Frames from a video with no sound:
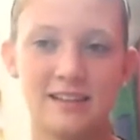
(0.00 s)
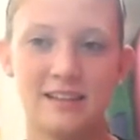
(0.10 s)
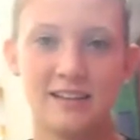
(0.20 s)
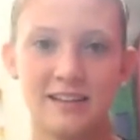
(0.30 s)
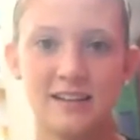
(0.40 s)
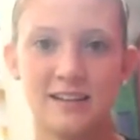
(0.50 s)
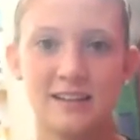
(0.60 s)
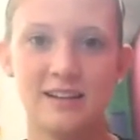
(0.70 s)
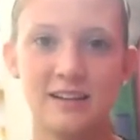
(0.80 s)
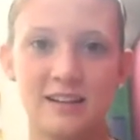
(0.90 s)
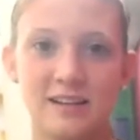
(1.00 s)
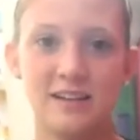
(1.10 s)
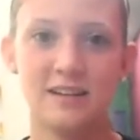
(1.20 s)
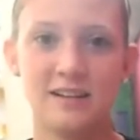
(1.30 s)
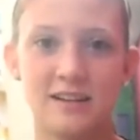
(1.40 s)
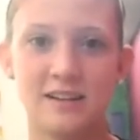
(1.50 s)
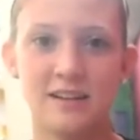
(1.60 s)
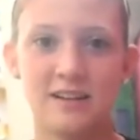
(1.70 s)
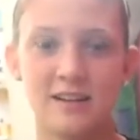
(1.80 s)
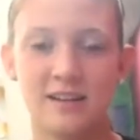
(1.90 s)
have new frozen yogurt
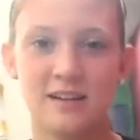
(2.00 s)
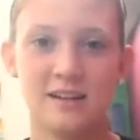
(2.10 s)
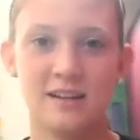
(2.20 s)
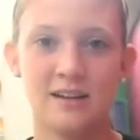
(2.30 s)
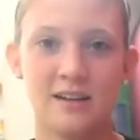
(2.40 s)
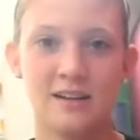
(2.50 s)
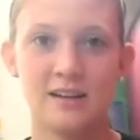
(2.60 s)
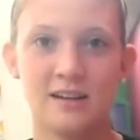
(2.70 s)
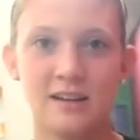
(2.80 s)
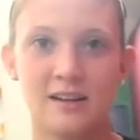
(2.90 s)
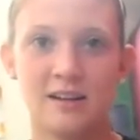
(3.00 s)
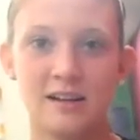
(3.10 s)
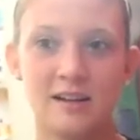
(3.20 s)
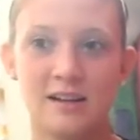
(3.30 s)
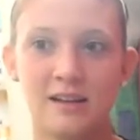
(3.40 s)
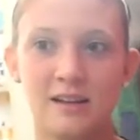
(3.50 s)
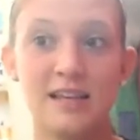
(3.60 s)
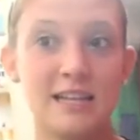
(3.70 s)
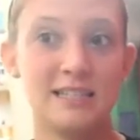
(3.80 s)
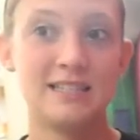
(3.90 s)
companies impacted your business?
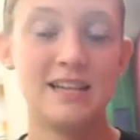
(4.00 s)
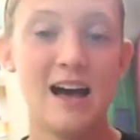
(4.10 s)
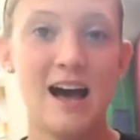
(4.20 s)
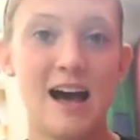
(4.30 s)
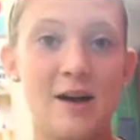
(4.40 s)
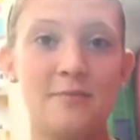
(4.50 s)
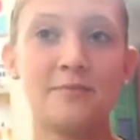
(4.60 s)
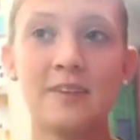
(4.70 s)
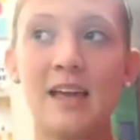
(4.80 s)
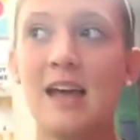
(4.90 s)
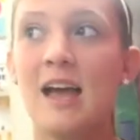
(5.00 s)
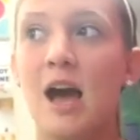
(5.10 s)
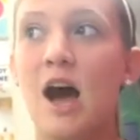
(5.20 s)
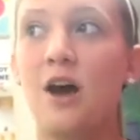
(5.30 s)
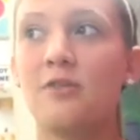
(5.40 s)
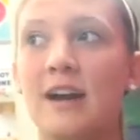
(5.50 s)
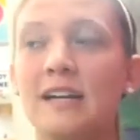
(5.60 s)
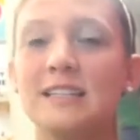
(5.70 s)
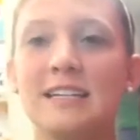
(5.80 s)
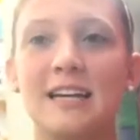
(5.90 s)
Yes. Um,
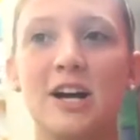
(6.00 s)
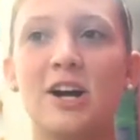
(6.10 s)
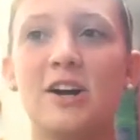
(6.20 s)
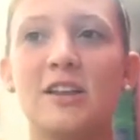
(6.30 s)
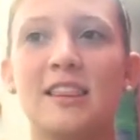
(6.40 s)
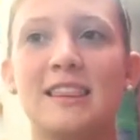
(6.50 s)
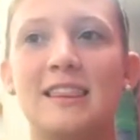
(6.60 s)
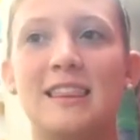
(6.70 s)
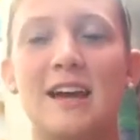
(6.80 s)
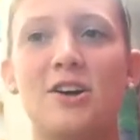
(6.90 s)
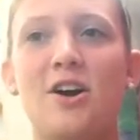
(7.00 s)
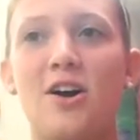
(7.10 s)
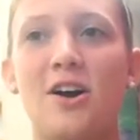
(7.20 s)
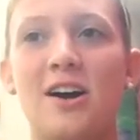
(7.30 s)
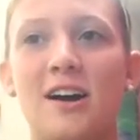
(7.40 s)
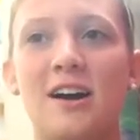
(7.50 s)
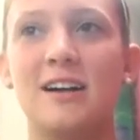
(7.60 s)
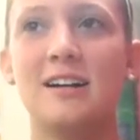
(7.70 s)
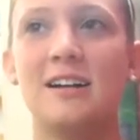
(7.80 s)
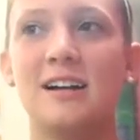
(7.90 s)
around here, there are
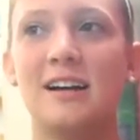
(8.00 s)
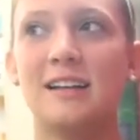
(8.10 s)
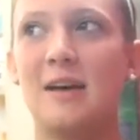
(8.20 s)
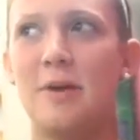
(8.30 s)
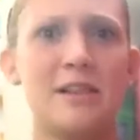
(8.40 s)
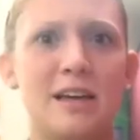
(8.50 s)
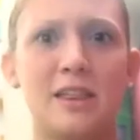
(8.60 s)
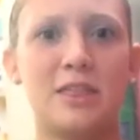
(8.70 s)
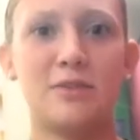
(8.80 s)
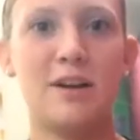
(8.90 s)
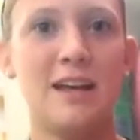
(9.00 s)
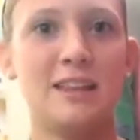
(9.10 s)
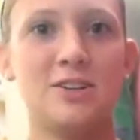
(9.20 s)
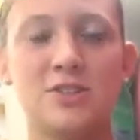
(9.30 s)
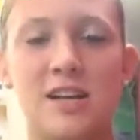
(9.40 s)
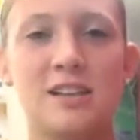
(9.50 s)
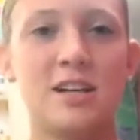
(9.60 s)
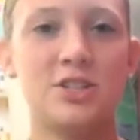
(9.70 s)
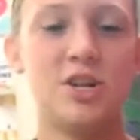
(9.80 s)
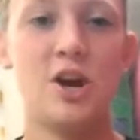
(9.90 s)
about like three. There's like
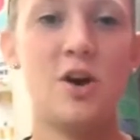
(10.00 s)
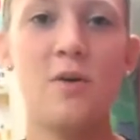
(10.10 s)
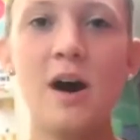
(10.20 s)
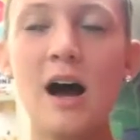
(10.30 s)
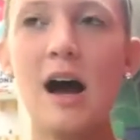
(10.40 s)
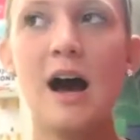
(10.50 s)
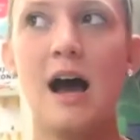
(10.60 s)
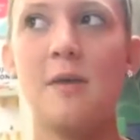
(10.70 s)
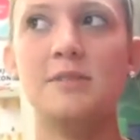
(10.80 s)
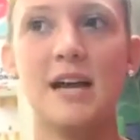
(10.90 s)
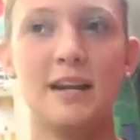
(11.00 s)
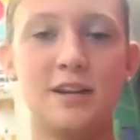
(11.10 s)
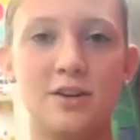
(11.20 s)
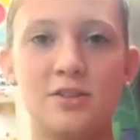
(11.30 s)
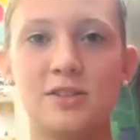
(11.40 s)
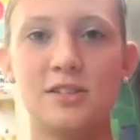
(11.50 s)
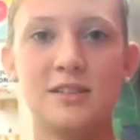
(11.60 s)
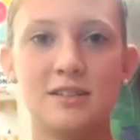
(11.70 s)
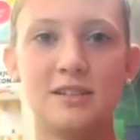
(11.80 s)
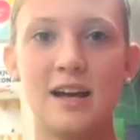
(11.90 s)
Letio, um, Daddy's
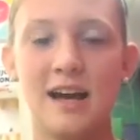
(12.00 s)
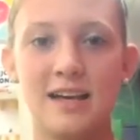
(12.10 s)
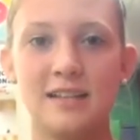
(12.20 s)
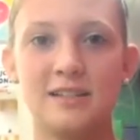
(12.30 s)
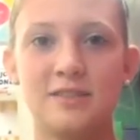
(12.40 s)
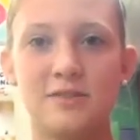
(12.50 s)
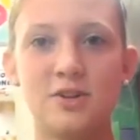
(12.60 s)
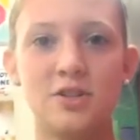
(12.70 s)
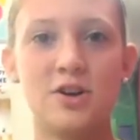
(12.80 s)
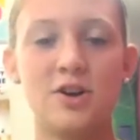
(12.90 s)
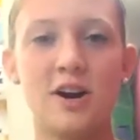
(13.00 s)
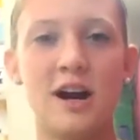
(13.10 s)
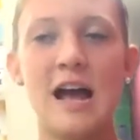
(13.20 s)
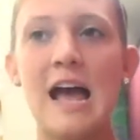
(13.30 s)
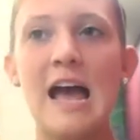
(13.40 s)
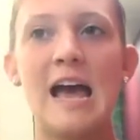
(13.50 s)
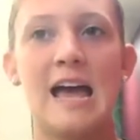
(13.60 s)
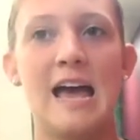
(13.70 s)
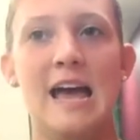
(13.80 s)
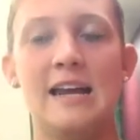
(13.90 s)
has frozen yogurt,
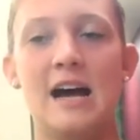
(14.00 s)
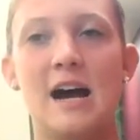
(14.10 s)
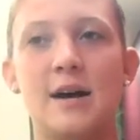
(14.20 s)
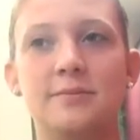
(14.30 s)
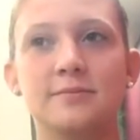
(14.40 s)
and um,